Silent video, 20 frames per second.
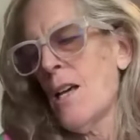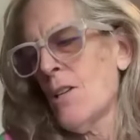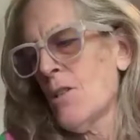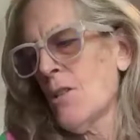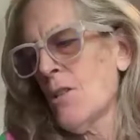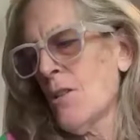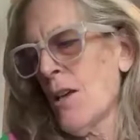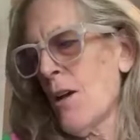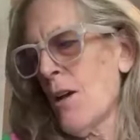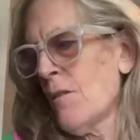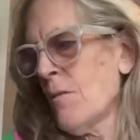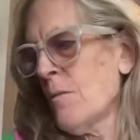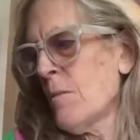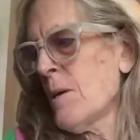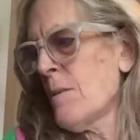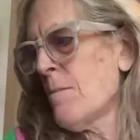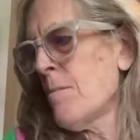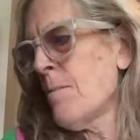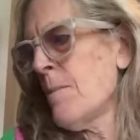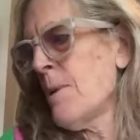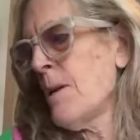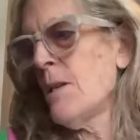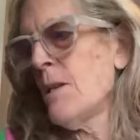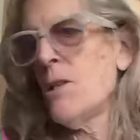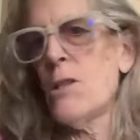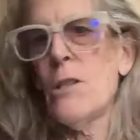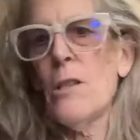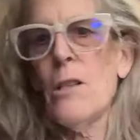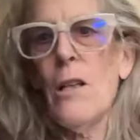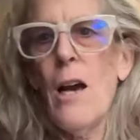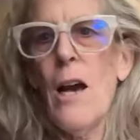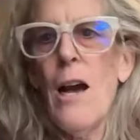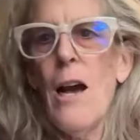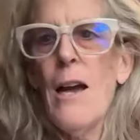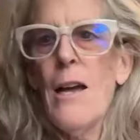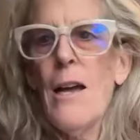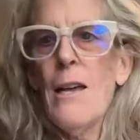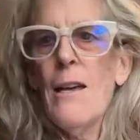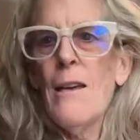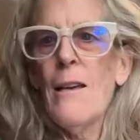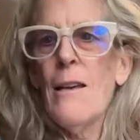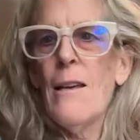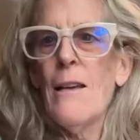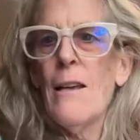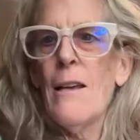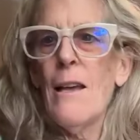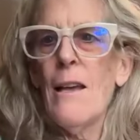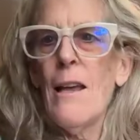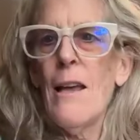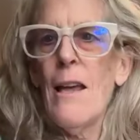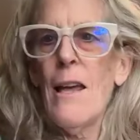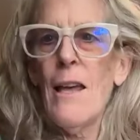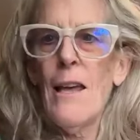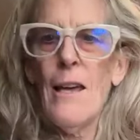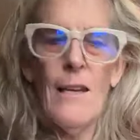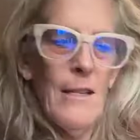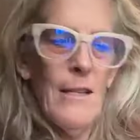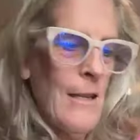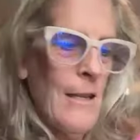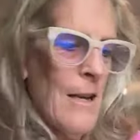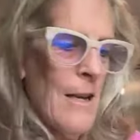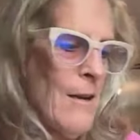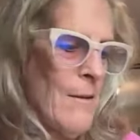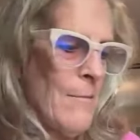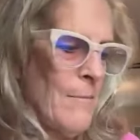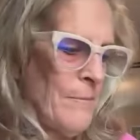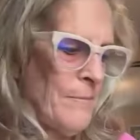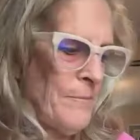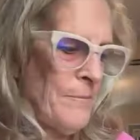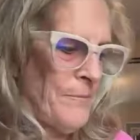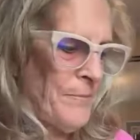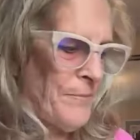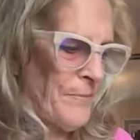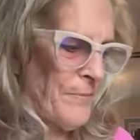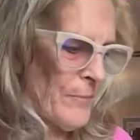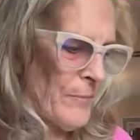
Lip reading: So that will be mid-July, and